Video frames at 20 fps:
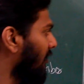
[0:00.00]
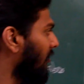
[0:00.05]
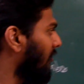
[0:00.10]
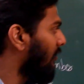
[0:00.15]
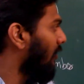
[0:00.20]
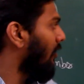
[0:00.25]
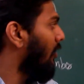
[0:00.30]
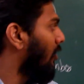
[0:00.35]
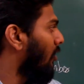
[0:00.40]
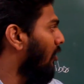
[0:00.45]

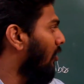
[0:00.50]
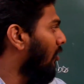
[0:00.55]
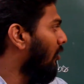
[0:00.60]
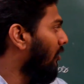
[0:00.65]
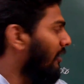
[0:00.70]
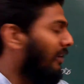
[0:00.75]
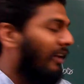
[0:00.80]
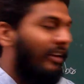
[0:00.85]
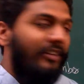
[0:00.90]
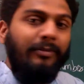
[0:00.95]
this,
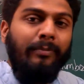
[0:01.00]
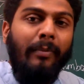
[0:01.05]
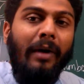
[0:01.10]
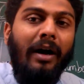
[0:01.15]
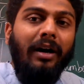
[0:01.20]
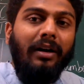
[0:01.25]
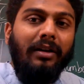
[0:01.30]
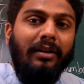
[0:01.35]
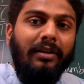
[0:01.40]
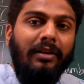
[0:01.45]
or an x
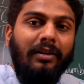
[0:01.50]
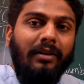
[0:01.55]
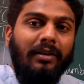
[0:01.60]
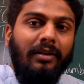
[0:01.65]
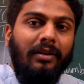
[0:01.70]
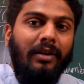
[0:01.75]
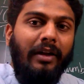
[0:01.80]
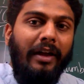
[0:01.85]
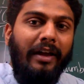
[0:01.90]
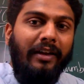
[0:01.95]
bar.
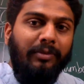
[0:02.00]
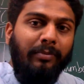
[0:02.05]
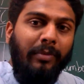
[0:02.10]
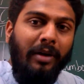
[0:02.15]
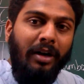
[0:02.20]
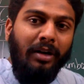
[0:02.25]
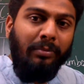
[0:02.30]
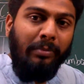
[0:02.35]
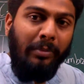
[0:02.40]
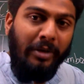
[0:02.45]
X
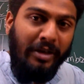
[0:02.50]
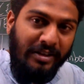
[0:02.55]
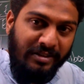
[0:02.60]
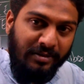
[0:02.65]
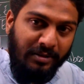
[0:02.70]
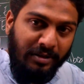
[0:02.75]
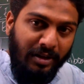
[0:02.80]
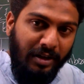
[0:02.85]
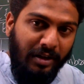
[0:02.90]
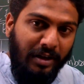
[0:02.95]
bar
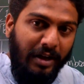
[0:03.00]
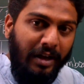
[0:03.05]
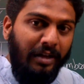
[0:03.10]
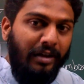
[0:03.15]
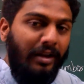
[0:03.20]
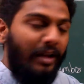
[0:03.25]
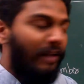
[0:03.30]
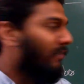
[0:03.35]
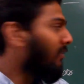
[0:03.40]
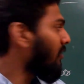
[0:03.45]
means the
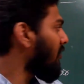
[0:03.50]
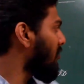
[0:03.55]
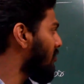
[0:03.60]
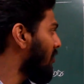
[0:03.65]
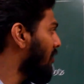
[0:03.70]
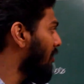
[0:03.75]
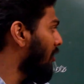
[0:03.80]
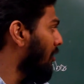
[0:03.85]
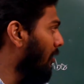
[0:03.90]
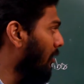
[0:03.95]
average,
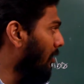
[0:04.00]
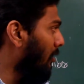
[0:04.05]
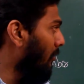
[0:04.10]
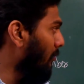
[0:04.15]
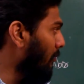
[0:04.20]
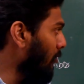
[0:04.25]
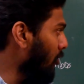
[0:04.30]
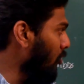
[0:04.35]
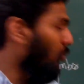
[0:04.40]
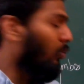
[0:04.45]

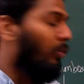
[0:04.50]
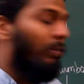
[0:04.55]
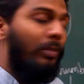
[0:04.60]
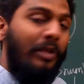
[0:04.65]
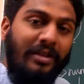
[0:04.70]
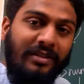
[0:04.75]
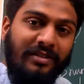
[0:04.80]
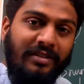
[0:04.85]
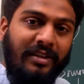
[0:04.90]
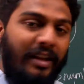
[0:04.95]
mu
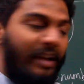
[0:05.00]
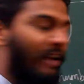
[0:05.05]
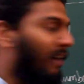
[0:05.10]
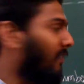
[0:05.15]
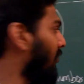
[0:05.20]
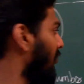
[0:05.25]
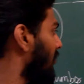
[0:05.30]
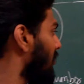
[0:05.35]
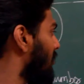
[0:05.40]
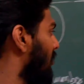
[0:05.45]
means the
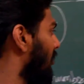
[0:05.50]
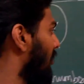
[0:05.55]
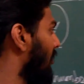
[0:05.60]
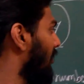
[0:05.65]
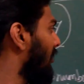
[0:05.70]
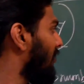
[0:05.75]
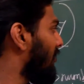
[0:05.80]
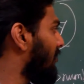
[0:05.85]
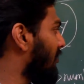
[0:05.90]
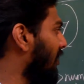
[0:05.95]
average,
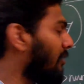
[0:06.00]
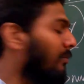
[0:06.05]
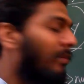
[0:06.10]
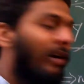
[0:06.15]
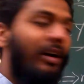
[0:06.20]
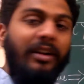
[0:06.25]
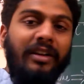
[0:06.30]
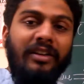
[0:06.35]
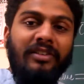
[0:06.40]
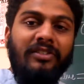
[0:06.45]

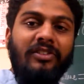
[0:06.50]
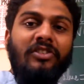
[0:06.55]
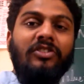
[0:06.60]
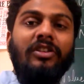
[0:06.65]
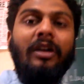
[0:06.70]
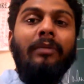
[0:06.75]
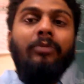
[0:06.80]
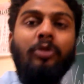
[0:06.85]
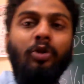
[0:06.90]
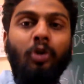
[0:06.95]
sigma is the
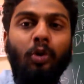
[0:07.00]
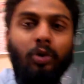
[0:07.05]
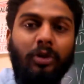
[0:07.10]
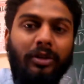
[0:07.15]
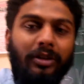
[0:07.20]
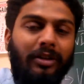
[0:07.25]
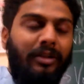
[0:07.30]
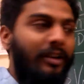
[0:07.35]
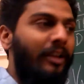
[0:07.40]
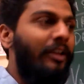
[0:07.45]
sum
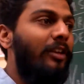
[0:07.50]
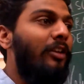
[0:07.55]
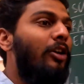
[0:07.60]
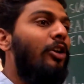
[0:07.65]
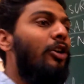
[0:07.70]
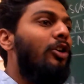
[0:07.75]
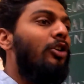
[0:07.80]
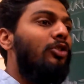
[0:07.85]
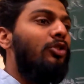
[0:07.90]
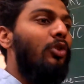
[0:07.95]
total, right?
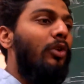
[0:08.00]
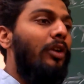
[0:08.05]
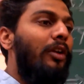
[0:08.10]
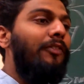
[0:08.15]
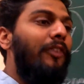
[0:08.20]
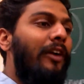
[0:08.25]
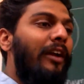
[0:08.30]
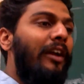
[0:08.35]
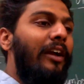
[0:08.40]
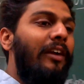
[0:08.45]
So
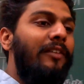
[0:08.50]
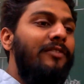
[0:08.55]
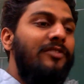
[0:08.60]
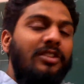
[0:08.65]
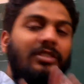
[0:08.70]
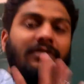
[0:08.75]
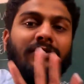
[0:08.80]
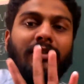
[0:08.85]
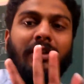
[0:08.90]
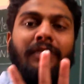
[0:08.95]
if I have
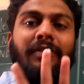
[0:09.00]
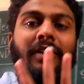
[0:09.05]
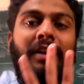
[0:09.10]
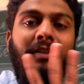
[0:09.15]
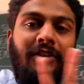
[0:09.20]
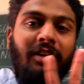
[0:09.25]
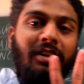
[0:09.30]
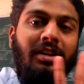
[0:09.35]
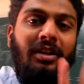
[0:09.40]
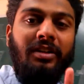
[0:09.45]

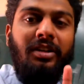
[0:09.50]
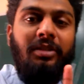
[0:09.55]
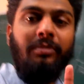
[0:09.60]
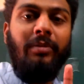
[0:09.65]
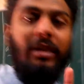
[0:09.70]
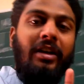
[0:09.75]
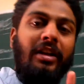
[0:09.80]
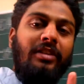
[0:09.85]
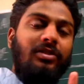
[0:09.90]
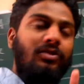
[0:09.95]
conducted
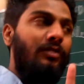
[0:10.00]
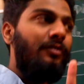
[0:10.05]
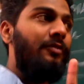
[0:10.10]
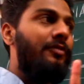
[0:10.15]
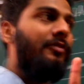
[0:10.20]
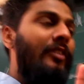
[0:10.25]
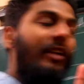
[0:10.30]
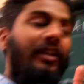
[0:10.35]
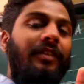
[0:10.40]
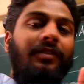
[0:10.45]
my test on
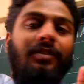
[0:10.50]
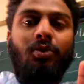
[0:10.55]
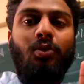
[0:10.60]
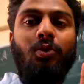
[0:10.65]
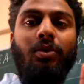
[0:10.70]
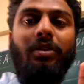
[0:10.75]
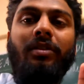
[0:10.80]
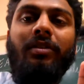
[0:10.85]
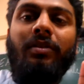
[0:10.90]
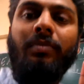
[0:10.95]
5
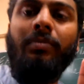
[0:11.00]
students,